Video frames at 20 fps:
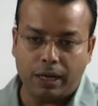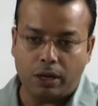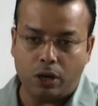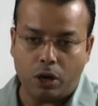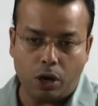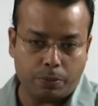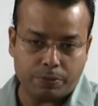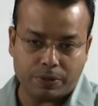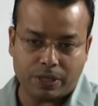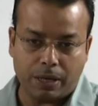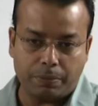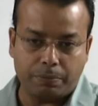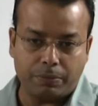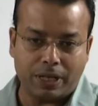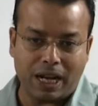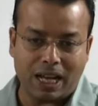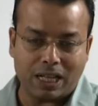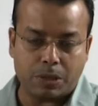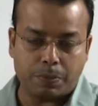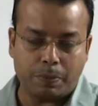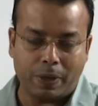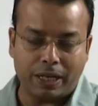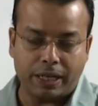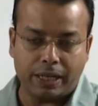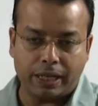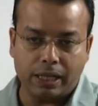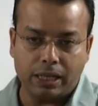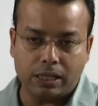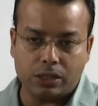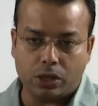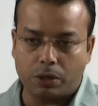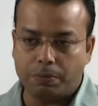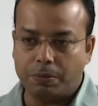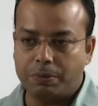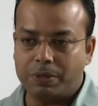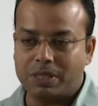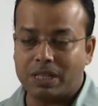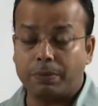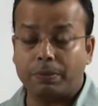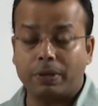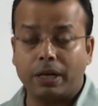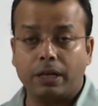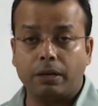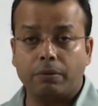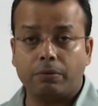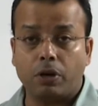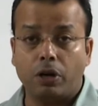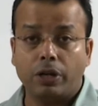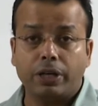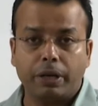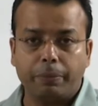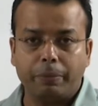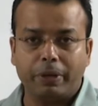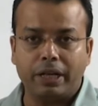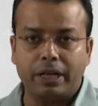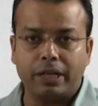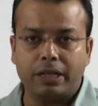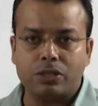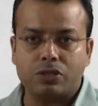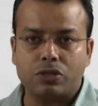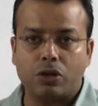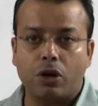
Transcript: of some dust particles or maybe some kind of contaminants